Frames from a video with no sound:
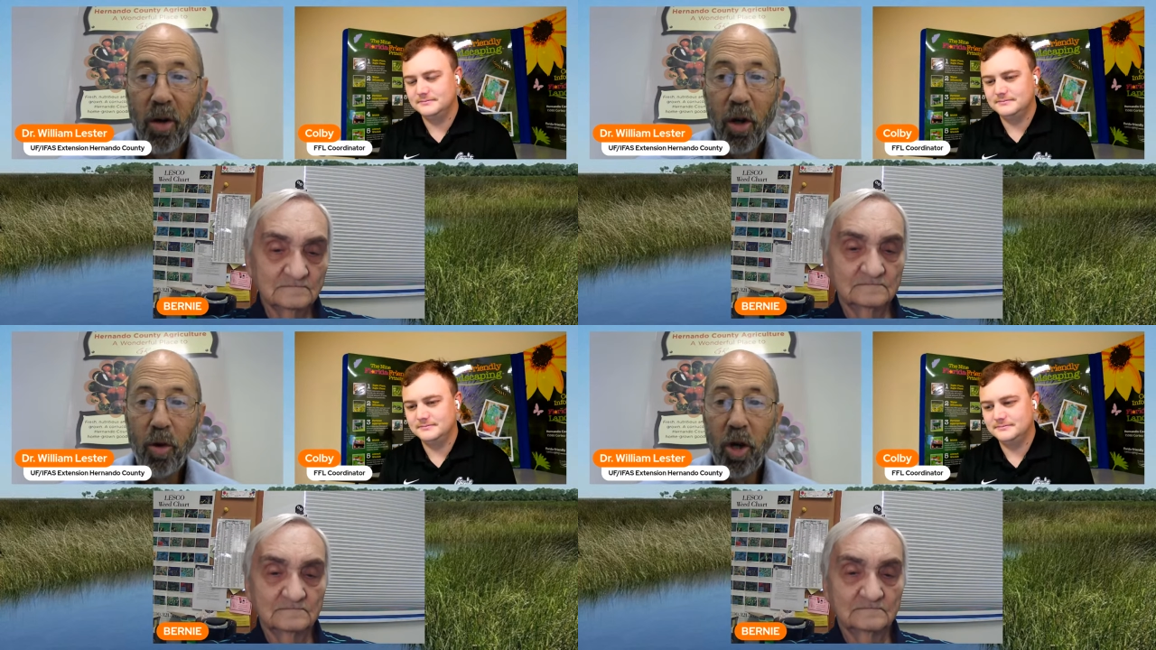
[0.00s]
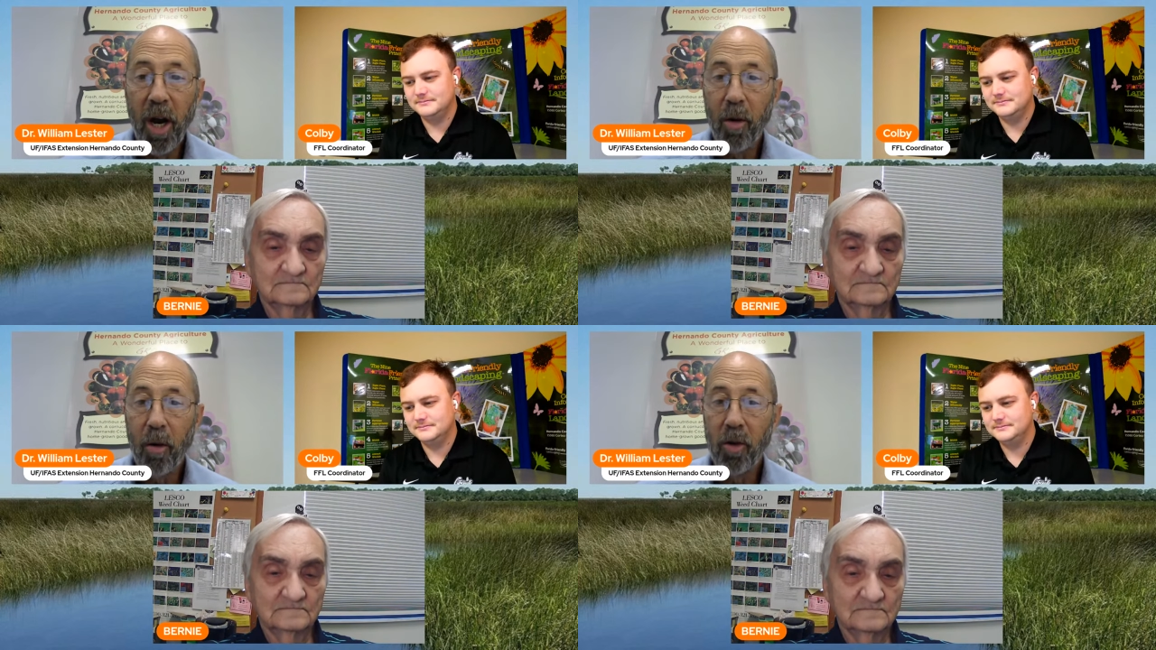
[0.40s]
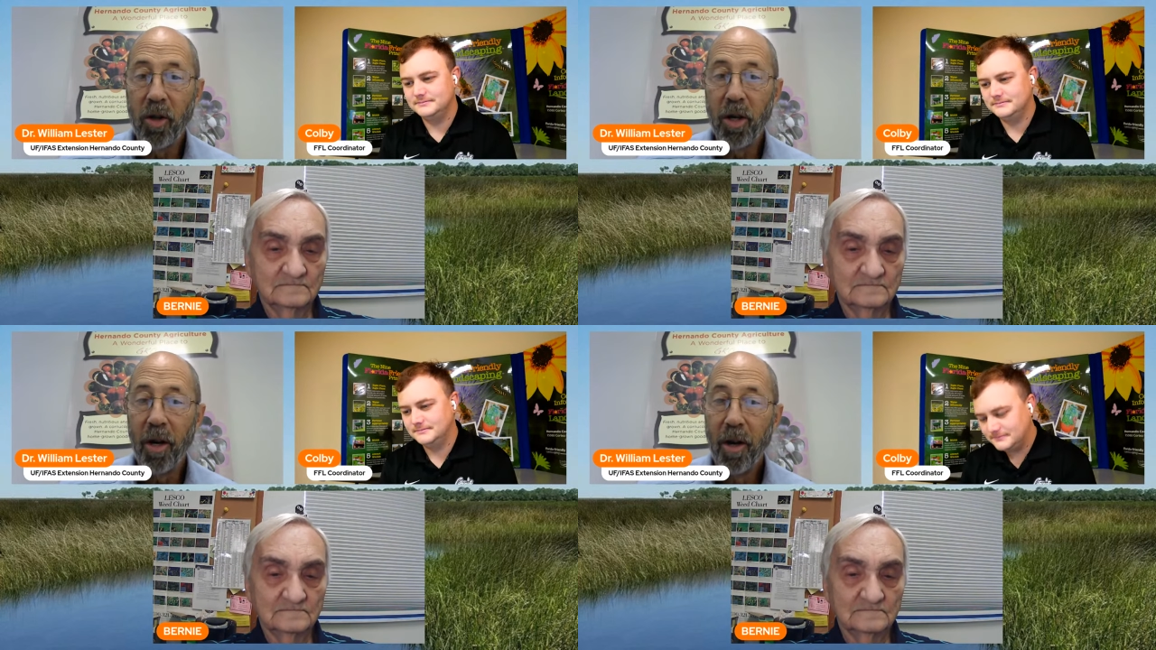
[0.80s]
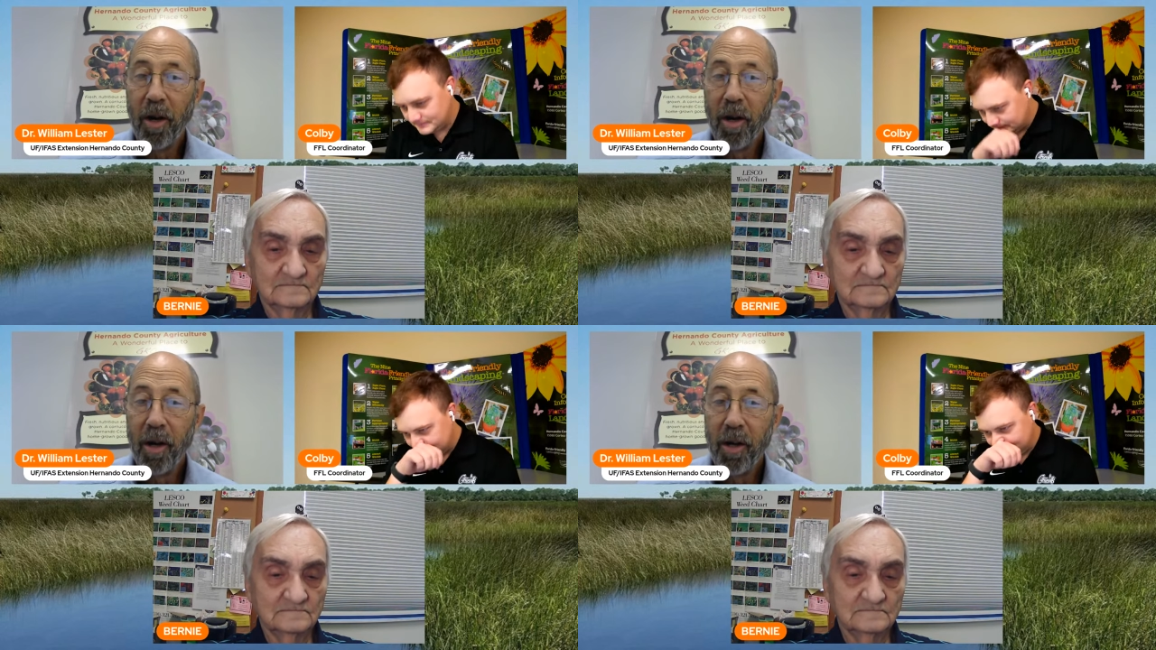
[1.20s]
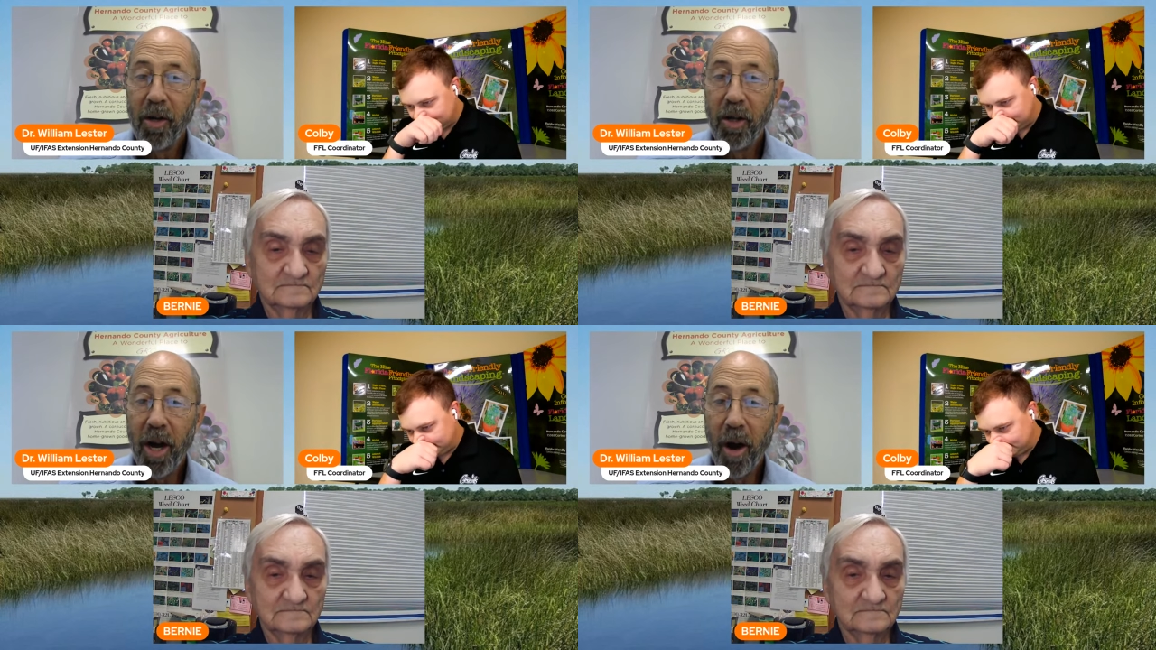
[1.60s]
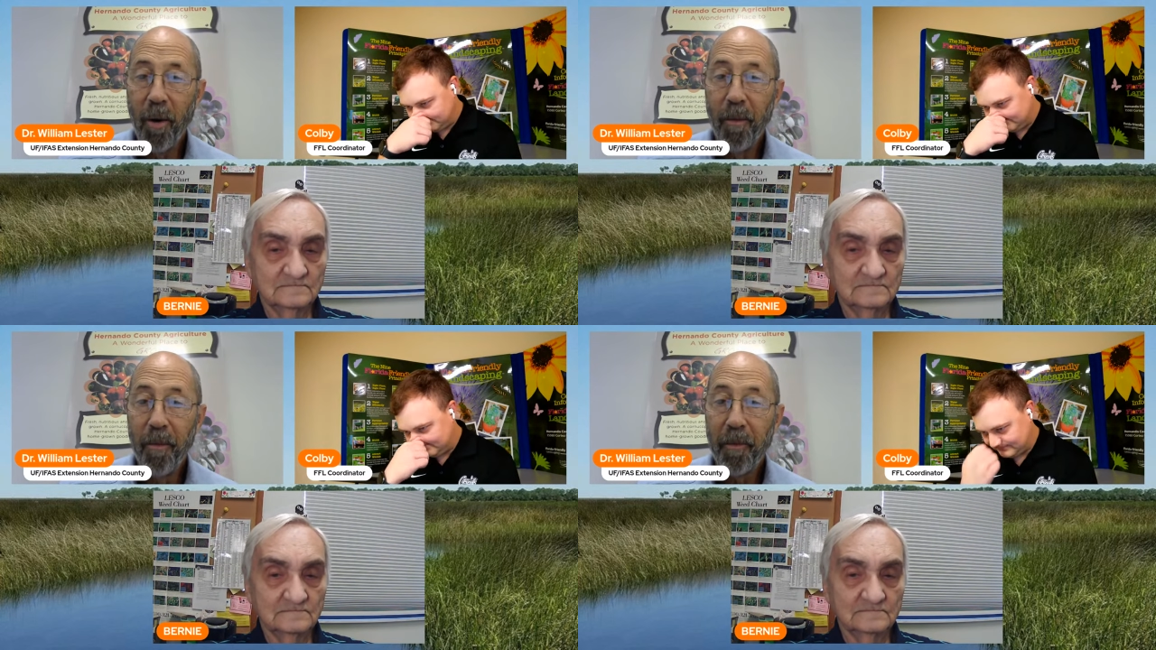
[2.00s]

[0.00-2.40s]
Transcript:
Speaker 1: YouTube channels. So